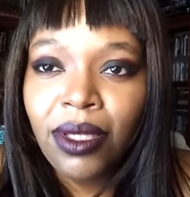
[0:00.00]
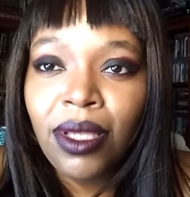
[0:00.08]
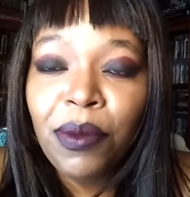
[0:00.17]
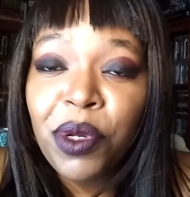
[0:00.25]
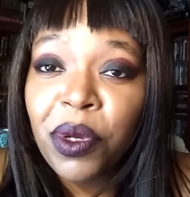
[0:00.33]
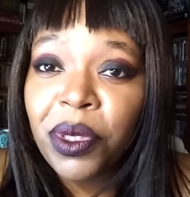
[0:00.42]

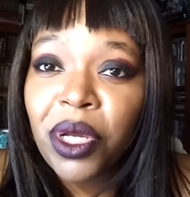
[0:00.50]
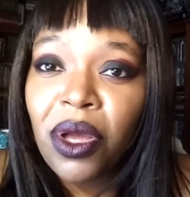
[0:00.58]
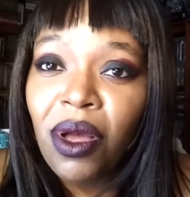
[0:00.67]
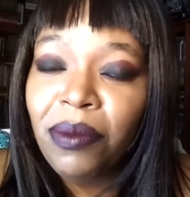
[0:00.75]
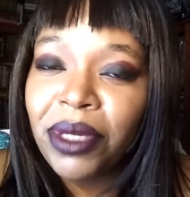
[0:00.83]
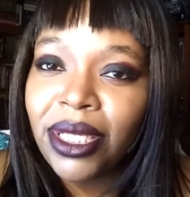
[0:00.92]
Let me know in the
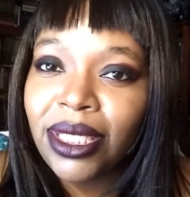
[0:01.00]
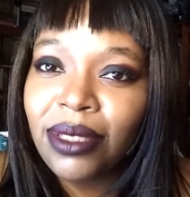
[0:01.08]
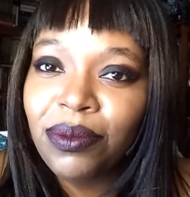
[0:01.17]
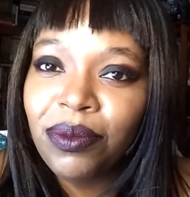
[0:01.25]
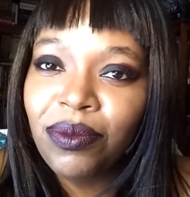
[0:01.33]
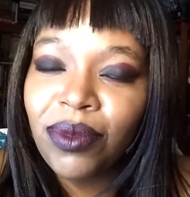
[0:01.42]

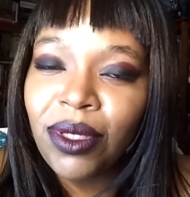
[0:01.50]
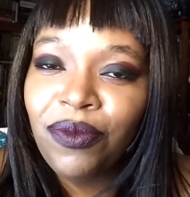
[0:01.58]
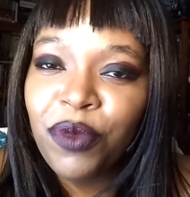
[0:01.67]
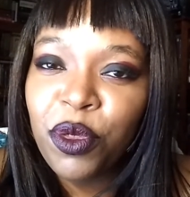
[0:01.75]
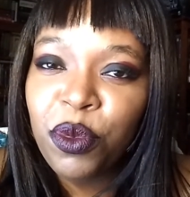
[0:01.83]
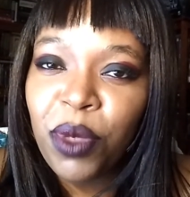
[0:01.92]
comments
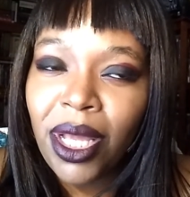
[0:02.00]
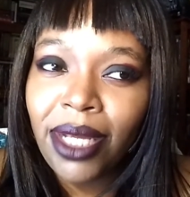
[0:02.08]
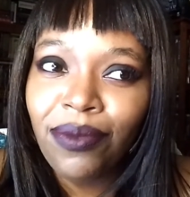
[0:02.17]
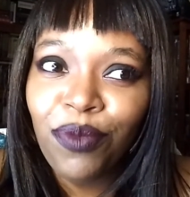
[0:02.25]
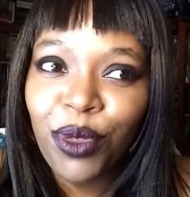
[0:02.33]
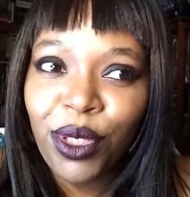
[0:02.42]
if you
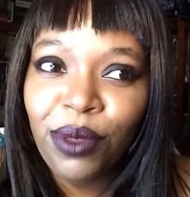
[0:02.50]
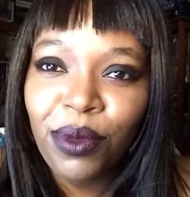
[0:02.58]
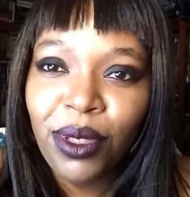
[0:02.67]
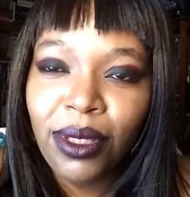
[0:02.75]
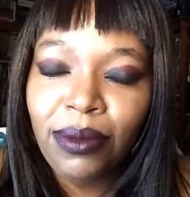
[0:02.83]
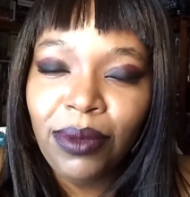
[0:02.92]
like really,
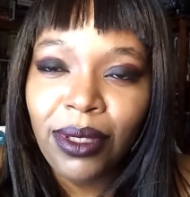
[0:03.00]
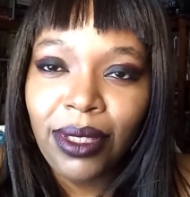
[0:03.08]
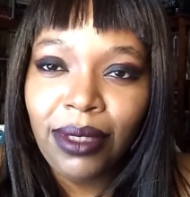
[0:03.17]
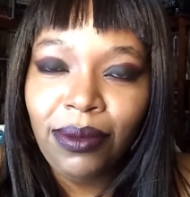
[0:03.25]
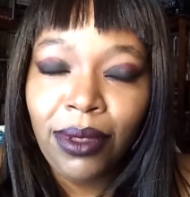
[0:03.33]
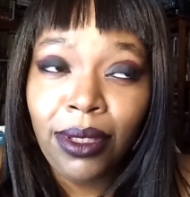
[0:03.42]
really,
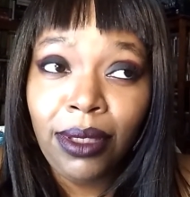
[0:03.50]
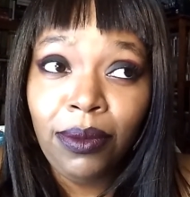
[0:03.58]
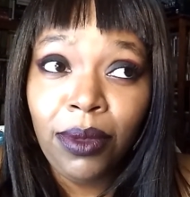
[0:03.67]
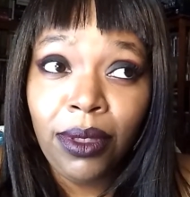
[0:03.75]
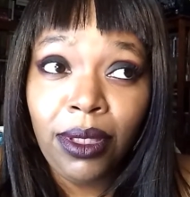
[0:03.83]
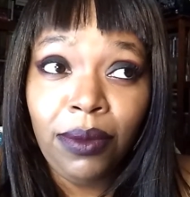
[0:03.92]
really, really,
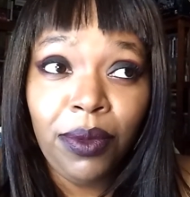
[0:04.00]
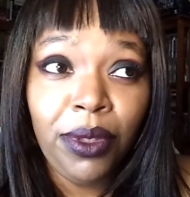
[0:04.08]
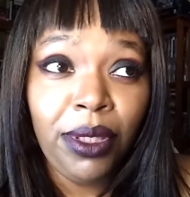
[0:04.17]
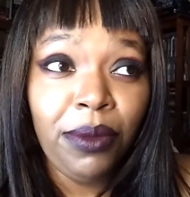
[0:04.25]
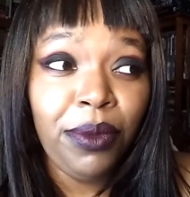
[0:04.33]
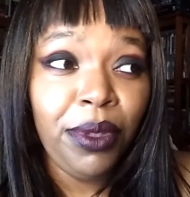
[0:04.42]
really,
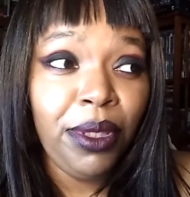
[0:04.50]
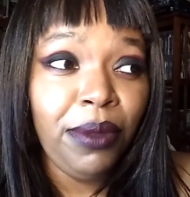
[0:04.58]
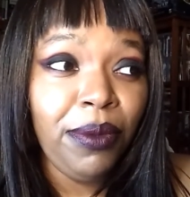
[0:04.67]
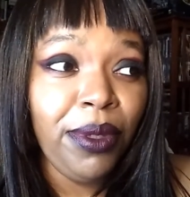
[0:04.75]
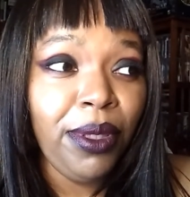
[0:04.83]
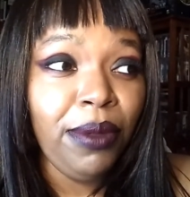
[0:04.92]
really, really,
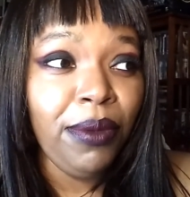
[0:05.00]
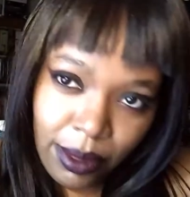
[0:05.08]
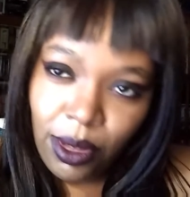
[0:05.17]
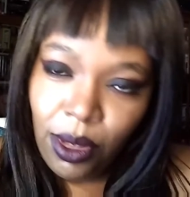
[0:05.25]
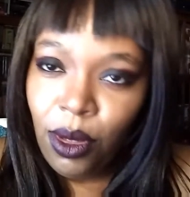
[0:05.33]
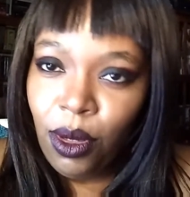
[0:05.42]
really
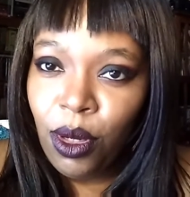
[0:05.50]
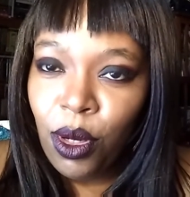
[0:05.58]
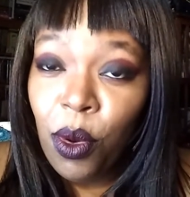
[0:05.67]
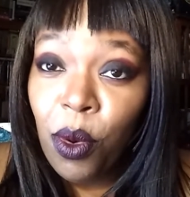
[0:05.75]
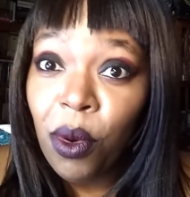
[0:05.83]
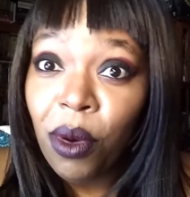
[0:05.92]

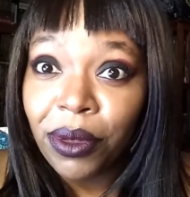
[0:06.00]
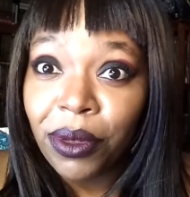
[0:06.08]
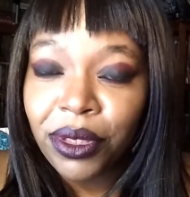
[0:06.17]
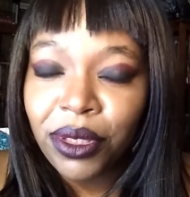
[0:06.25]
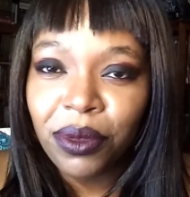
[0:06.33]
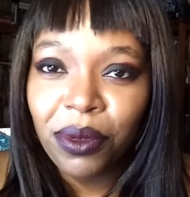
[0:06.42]
long horror
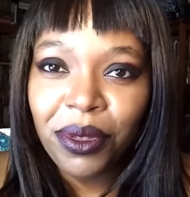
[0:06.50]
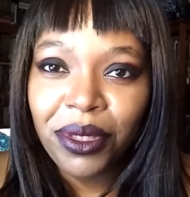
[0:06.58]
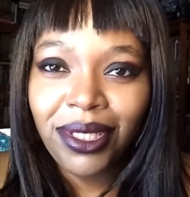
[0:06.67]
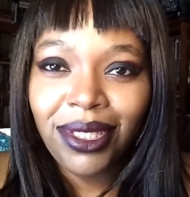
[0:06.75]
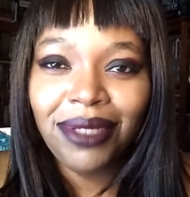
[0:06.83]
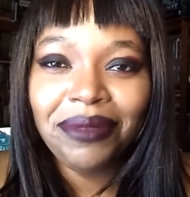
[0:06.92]

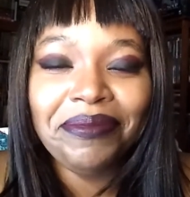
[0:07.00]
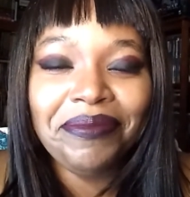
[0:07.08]
stories